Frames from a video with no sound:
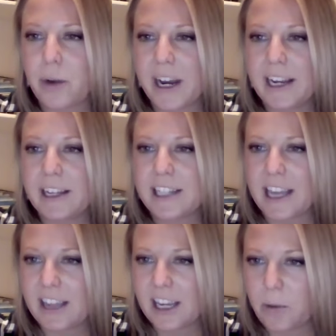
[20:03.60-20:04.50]
Rand, I
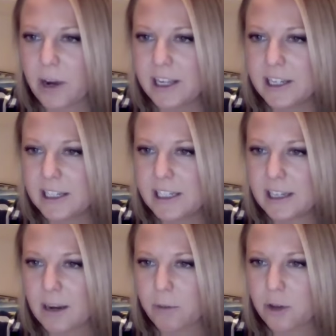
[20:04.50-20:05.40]
think it was,
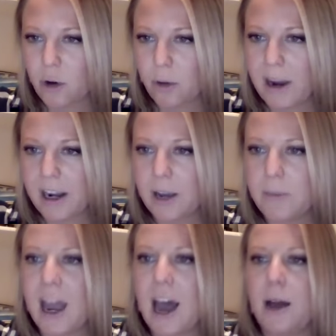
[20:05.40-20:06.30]
I'm scrolling back up,
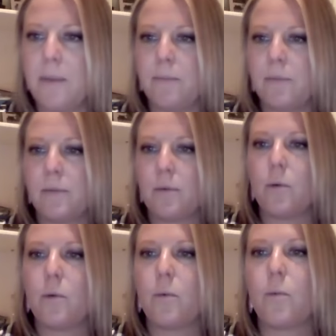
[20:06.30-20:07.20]
um,
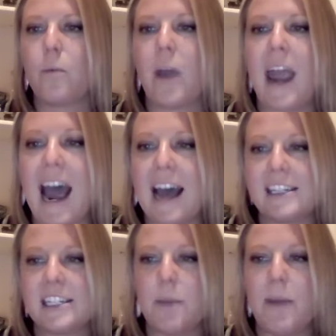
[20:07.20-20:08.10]

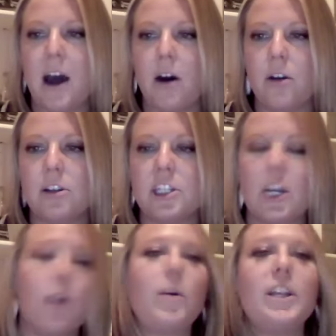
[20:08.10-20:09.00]
asked about
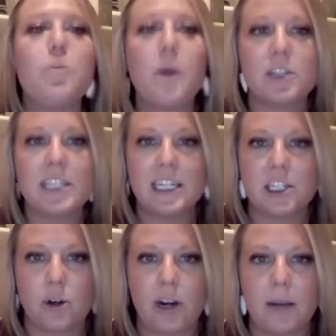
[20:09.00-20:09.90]
so when you post to
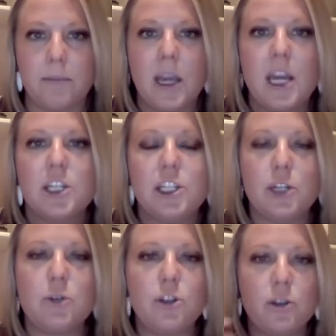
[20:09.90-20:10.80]
Instagram, do
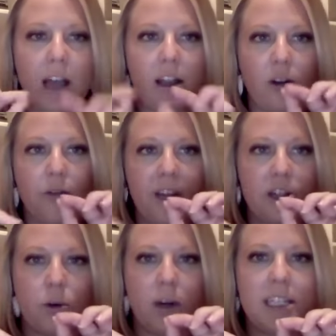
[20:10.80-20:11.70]
you do that little
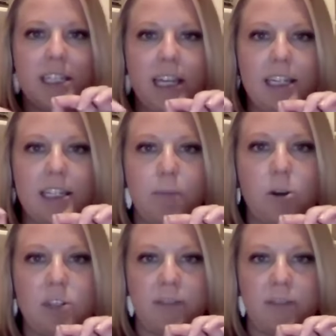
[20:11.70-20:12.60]
feature where it says
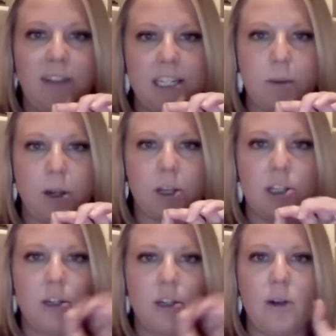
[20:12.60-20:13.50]
post to Facebook
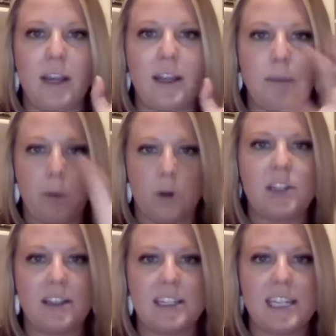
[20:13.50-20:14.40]
too and they post
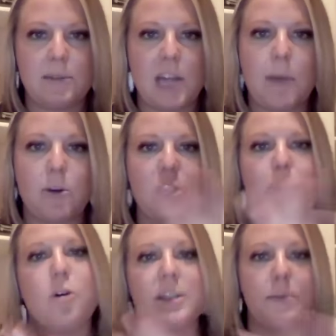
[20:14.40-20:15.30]
at the same time or do you
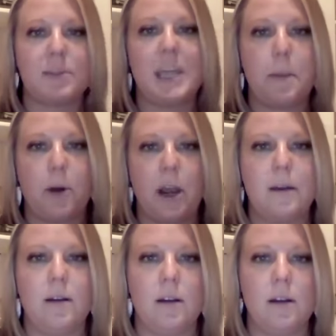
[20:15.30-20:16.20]
post them separate?
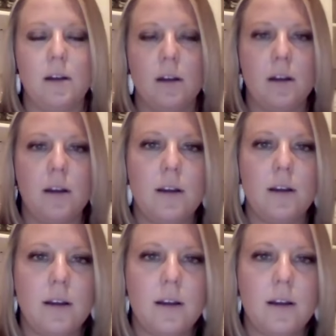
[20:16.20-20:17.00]
I